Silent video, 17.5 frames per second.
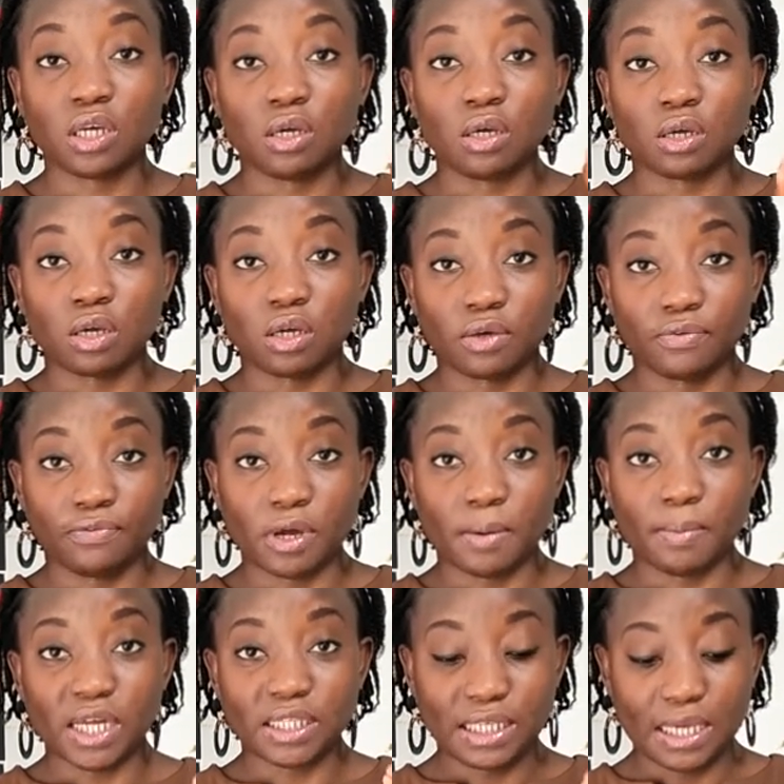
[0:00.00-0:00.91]
Cook it for
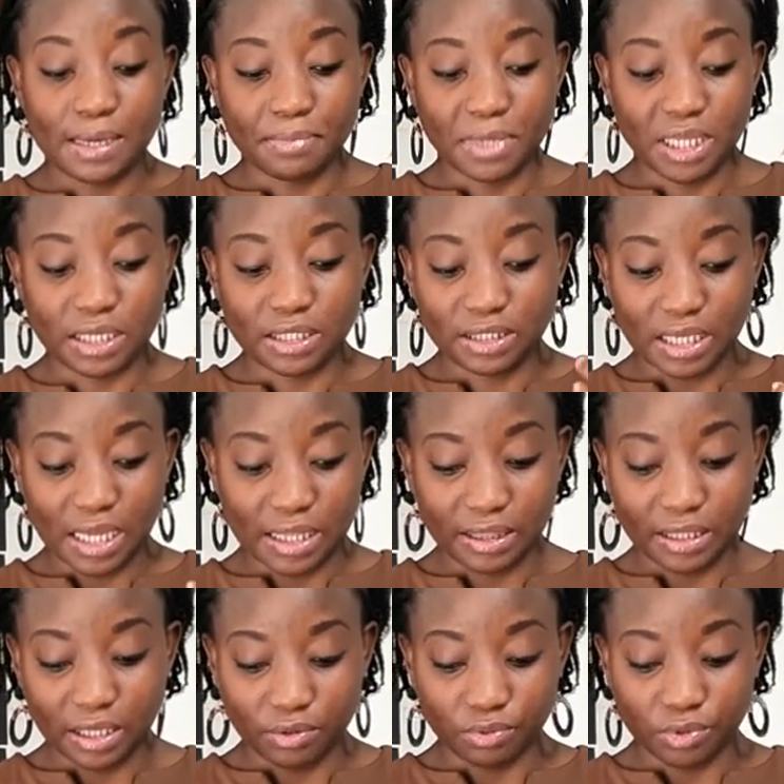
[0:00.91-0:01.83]
about 10 minutes and
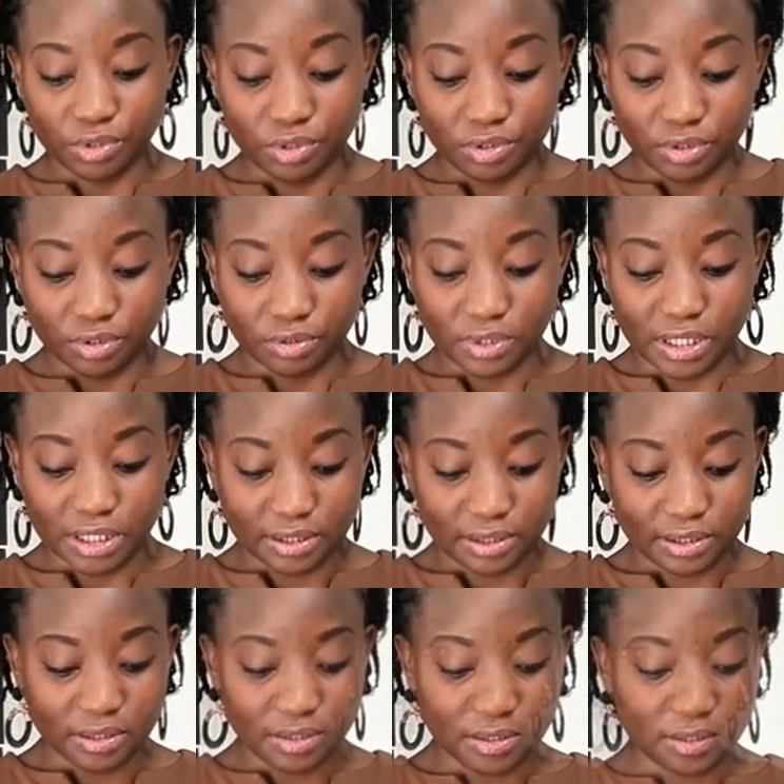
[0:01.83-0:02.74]
then we'll do the rest.